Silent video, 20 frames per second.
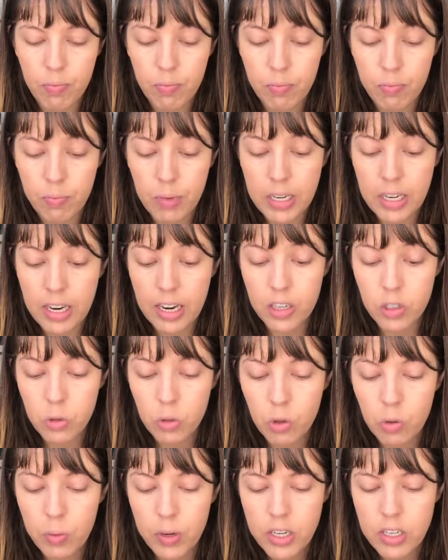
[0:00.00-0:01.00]
my
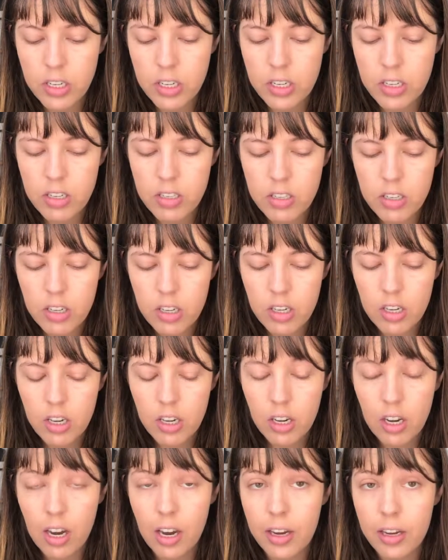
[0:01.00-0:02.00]
natural redness.
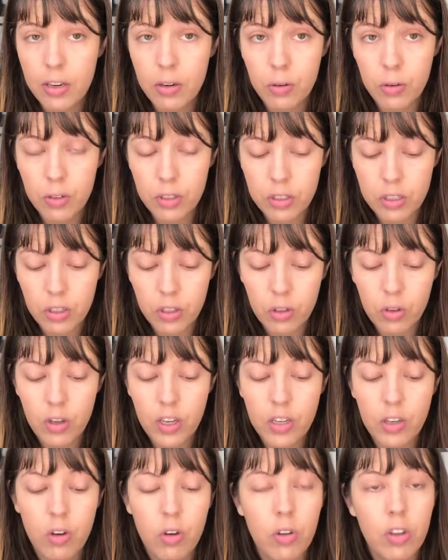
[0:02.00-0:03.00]
I can already tell you,
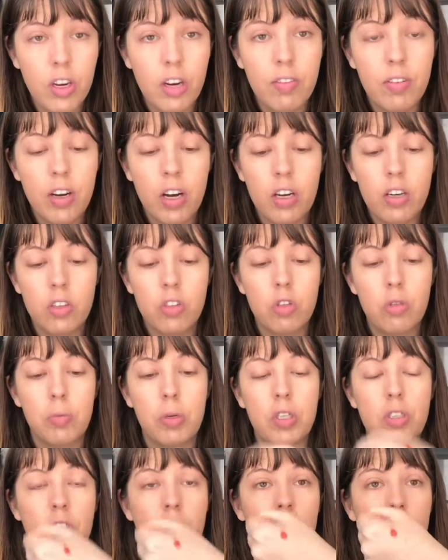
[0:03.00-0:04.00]
I know that I've gotten too
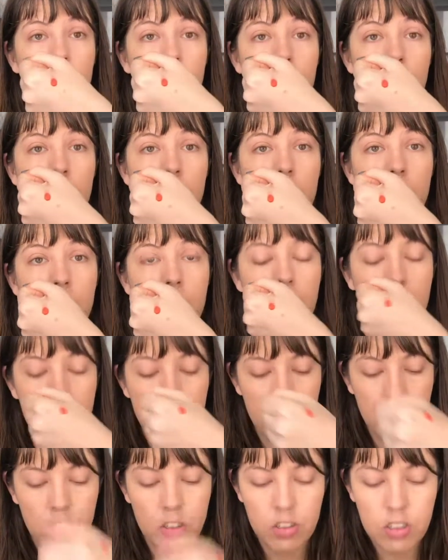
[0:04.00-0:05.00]
much on here.
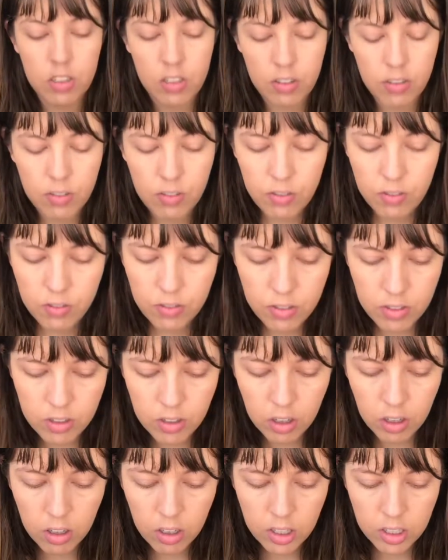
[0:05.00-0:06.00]
That's just of
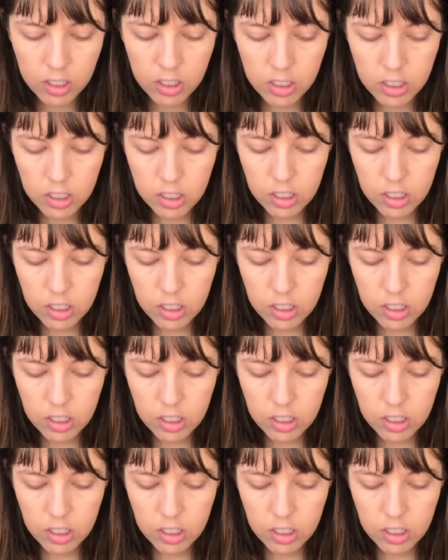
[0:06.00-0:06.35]
Dawn.